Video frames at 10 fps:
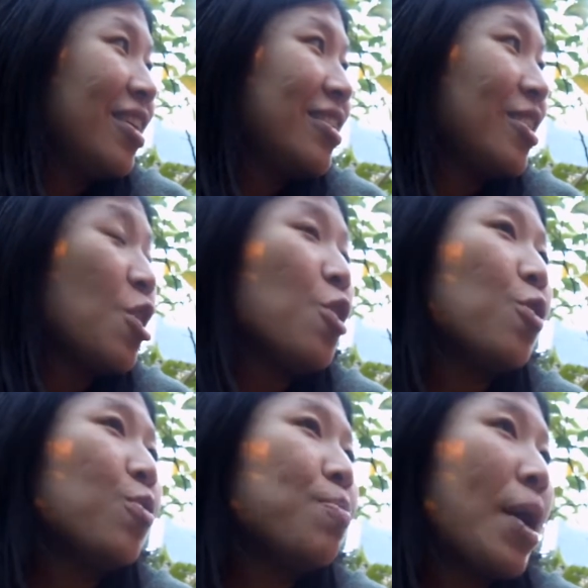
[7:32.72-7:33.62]

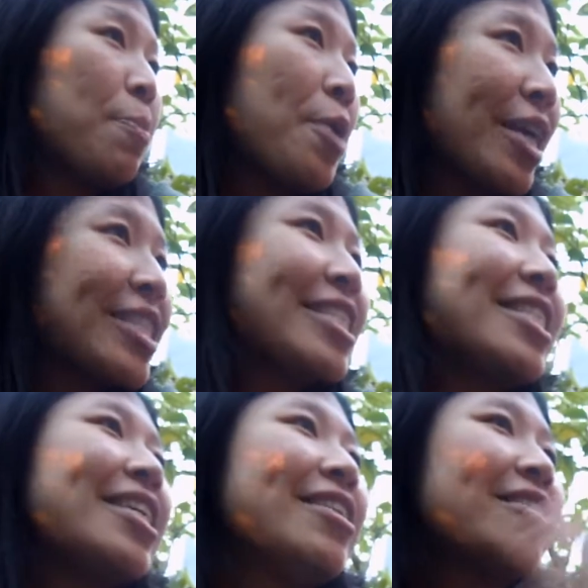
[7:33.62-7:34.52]
So by
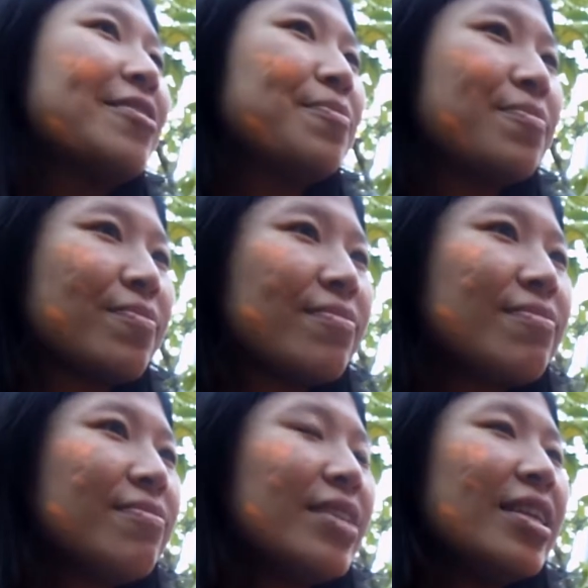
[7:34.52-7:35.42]
practicing
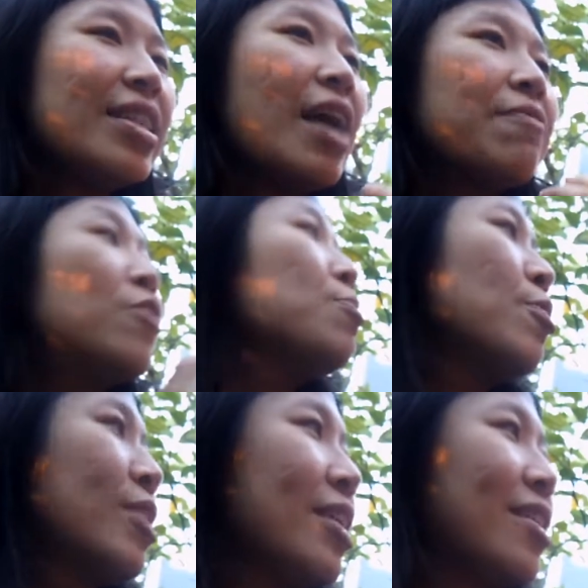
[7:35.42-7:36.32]
that
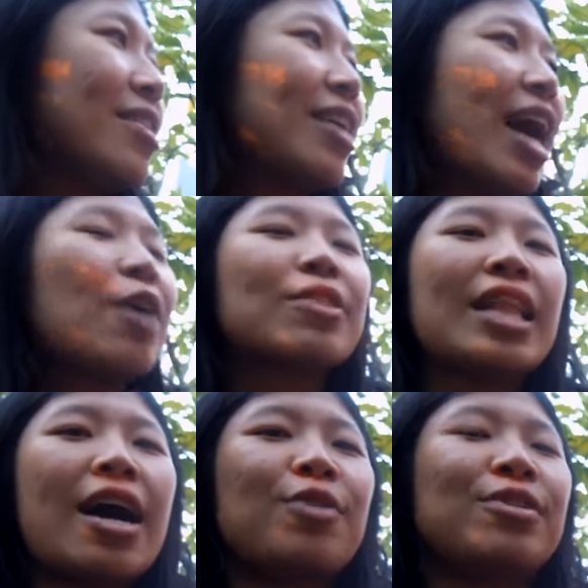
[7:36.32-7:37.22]
verbally, out
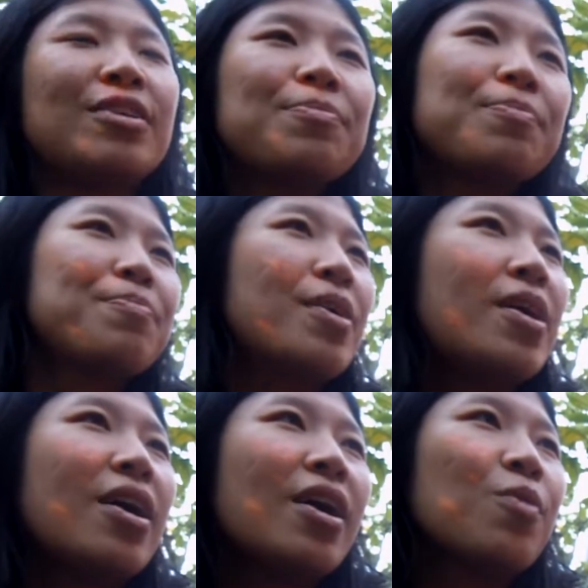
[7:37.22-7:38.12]
loud,
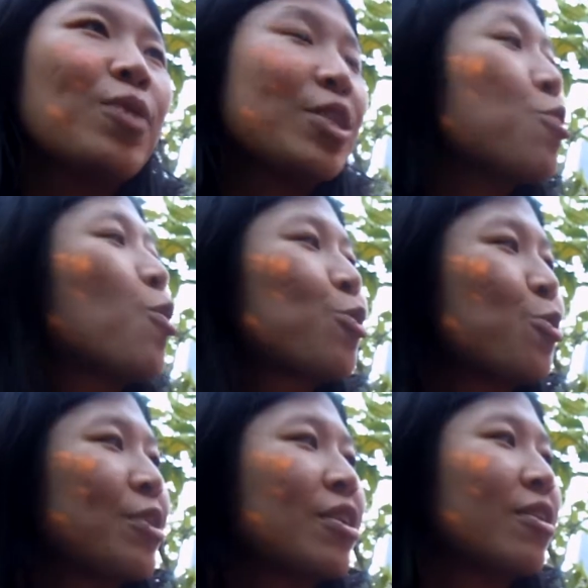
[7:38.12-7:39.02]
when you
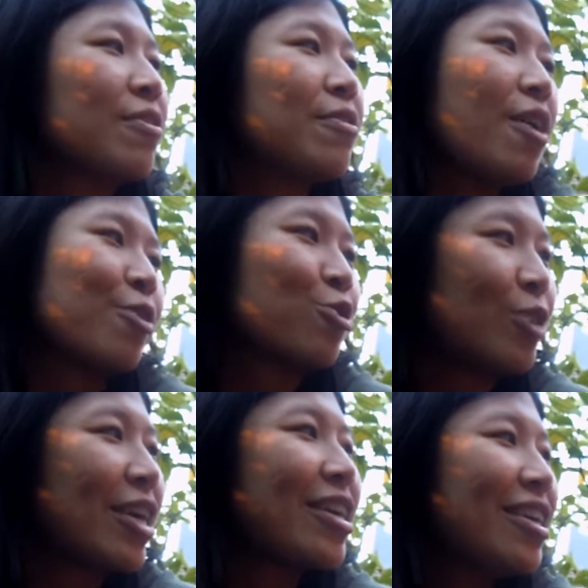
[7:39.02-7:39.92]
order in the
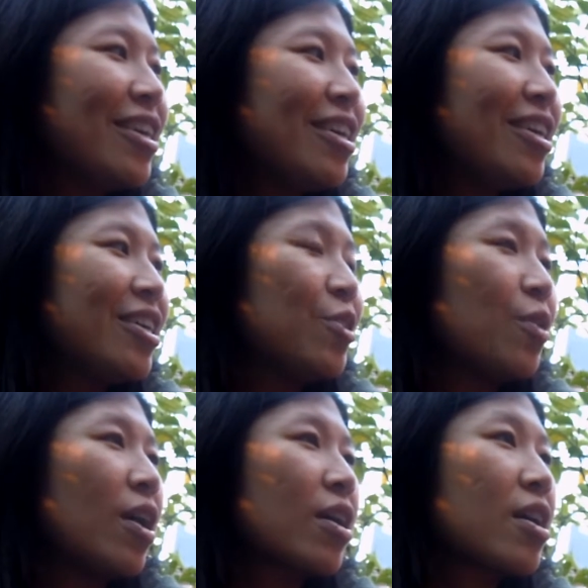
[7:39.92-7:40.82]
entree, you
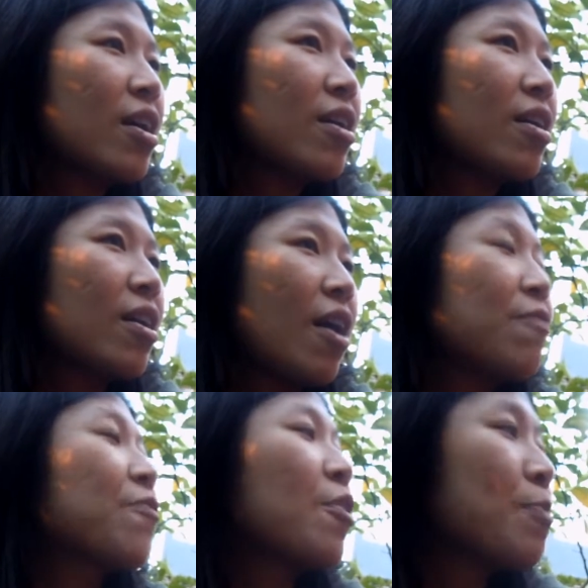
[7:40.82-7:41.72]
are
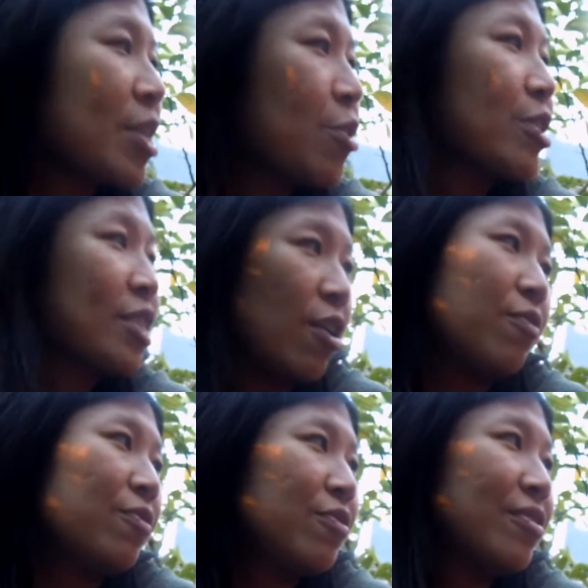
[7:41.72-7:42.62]
affirming
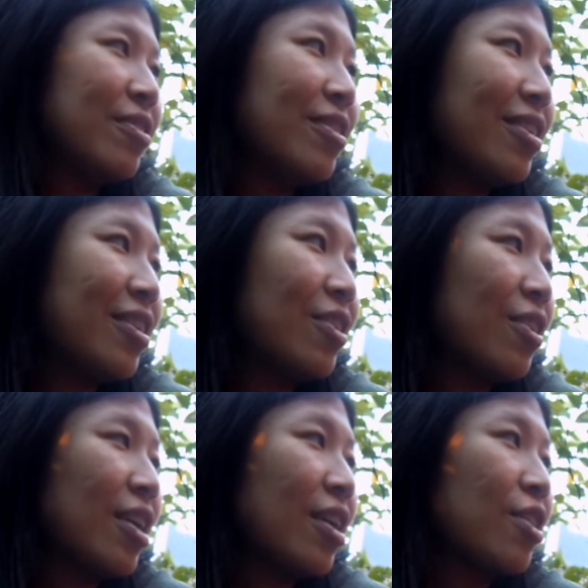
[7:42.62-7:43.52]
yourself,
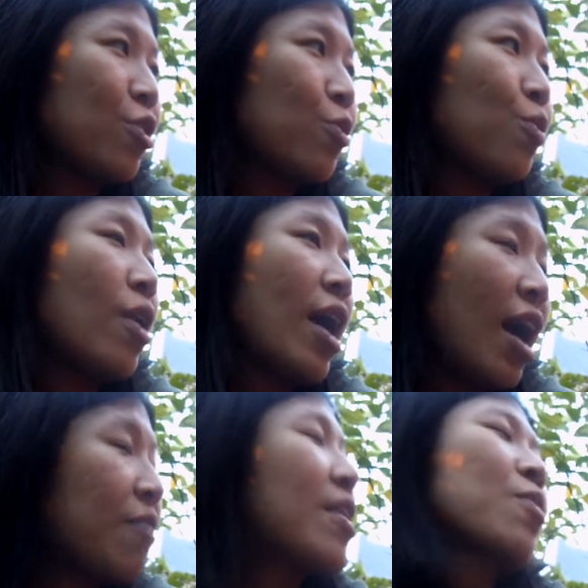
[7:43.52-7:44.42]
that you
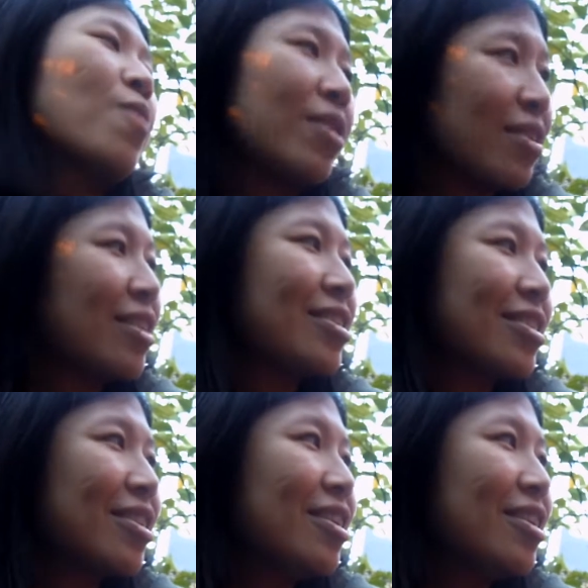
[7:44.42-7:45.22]
have that qualities.